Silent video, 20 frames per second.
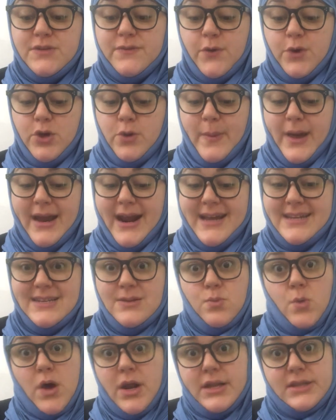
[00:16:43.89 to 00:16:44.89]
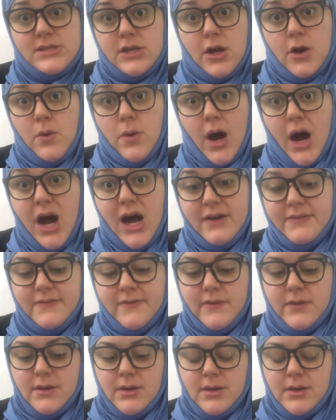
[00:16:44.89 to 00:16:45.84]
for you, Ben. I didn't want it to go off.